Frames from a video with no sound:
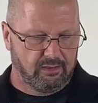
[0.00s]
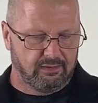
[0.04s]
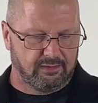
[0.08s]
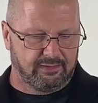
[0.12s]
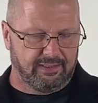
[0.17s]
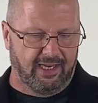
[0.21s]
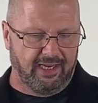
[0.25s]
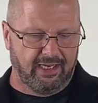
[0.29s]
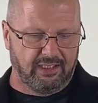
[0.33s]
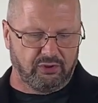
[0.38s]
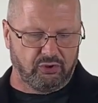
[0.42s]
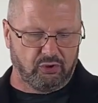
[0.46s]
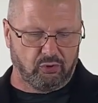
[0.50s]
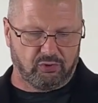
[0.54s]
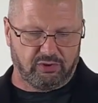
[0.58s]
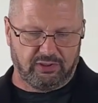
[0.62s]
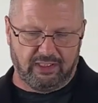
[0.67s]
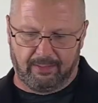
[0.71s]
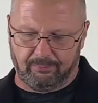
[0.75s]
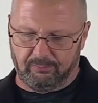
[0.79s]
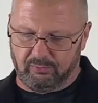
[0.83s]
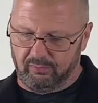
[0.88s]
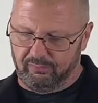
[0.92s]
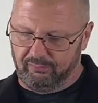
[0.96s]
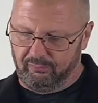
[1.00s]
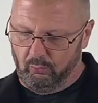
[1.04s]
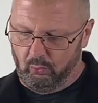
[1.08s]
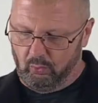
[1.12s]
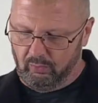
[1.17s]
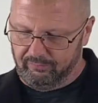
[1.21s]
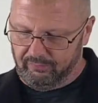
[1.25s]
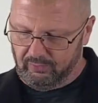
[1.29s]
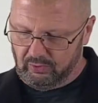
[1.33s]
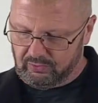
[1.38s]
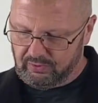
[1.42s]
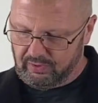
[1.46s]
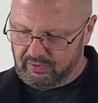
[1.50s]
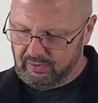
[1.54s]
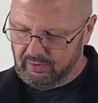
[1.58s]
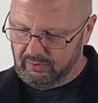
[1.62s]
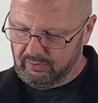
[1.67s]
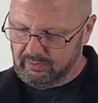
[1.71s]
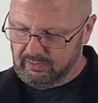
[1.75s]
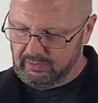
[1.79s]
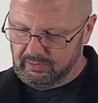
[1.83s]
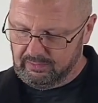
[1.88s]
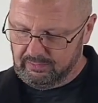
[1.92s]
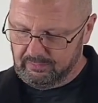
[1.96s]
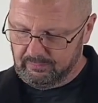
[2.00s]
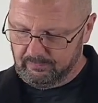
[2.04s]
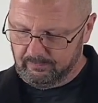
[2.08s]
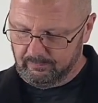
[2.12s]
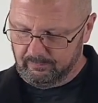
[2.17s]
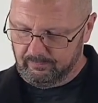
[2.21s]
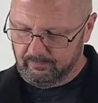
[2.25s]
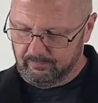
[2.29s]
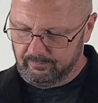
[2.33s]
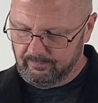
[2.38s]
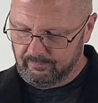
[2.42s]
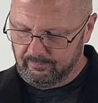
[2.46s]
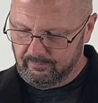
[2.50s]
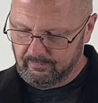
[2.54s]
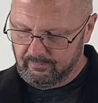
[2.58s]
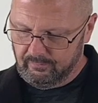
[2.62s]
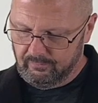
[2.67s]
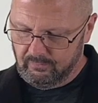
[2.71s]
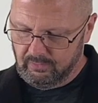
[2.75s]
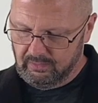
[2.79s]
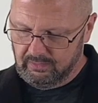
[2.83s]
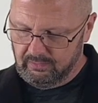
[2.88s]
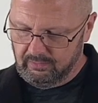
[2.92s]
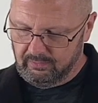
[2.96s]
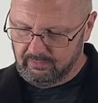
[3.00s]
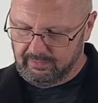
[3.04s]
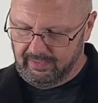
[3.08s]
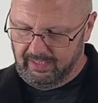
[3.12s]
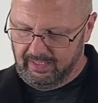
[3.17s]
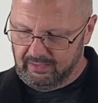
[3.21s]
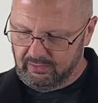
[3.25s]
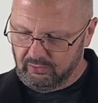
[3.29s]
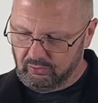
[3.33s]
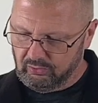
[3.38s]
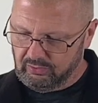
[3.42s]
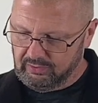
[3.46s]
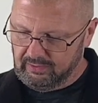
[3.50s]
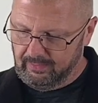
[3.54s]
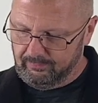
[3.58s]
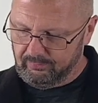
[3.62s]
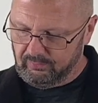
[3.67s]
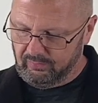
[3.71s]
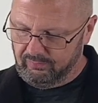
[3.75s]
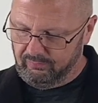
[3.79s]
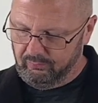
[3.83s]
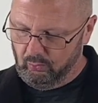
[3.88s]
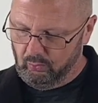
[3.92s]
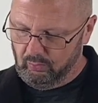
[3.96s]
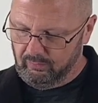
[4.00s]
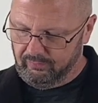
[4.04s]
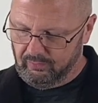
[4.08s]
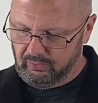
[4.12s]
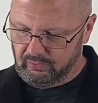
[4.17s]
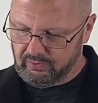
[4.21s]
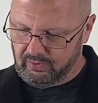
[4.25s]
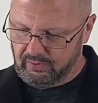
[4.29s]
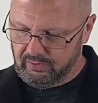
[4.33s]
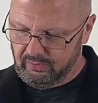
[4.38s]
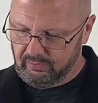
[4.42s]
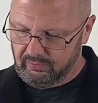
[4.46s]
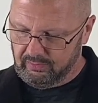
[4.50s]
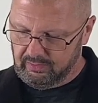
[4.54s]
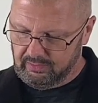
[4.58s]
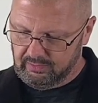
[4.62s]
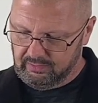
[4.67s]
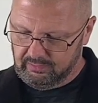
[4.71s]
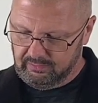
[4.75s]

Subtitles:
Daniel chapter 4, verse 30. Daniel chapter 4, verse 30.